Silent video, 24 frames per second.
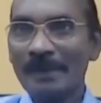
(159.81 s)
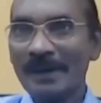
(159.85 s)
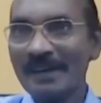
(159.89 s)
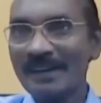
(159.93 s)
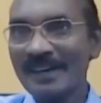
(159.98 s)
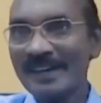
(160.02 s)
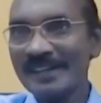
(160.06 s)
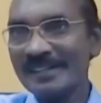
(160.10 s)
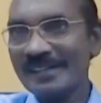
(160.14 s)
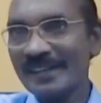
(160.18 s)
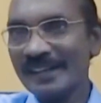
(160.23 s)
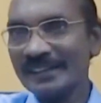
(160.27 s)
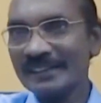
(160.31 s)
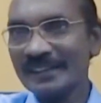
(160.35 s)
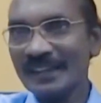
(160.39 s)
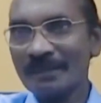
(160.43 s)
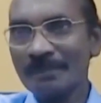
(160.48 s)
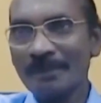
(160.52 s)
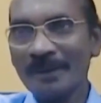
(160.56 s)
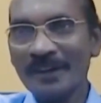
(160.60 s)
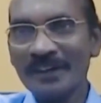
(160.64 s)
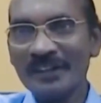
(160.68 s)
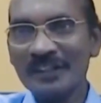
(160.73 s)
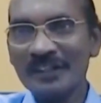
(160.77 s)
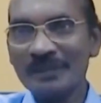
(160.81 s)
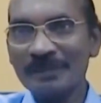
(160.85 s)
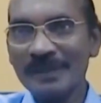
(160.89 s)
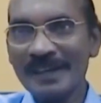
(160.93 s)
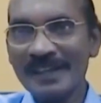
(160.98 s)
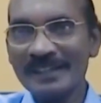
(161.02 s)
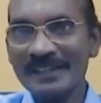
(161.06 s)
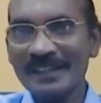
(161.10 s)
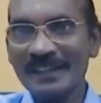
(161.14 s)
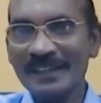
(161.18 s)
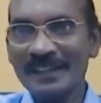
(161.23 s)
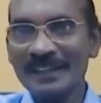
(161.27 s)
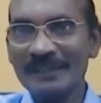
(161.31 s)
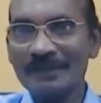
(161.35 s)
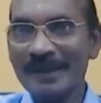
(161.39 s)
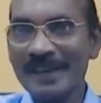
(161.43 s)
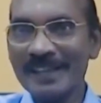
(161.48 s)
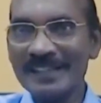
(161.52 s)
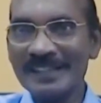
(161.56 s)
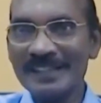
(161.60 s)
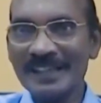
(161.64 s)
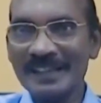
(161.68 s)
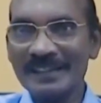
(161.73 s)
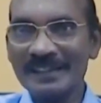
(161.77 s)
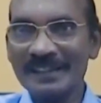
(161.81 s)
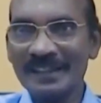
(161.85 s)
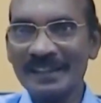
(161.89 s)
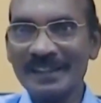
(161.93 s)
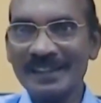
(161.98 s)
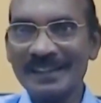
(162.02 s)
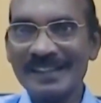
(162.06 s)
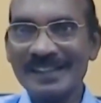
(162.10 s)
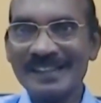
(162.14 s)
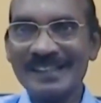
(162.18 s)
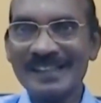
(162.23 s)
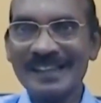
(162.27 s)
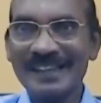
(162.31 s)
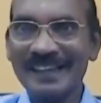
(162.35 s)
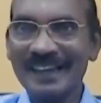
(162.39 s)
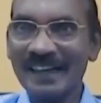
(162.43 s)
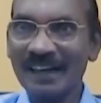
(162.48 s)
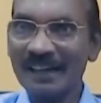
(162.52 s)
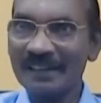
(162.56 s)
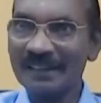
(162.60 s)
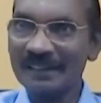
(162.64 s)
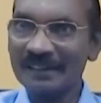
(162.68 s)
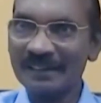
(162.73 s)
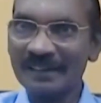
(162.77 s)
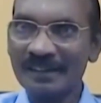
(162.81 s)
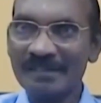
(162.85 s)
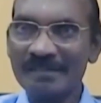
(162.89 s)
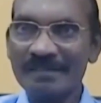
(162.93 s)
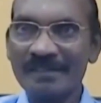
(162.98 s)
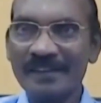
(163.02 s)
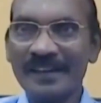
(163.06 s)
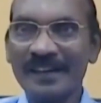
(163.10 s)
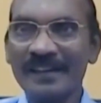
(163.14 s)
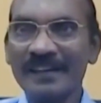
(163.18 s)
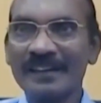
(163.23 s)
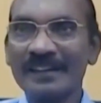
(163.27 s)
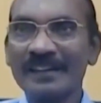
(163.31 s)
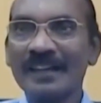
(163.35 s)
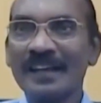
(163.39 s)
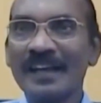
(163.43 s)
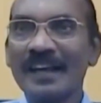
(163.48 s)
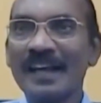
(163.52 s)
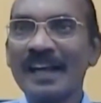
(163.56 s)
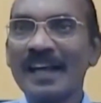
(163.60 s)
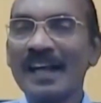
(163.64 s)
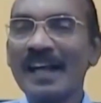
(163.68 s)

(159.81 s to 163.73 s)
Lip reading: Private sector participation in space sector is a healthy trend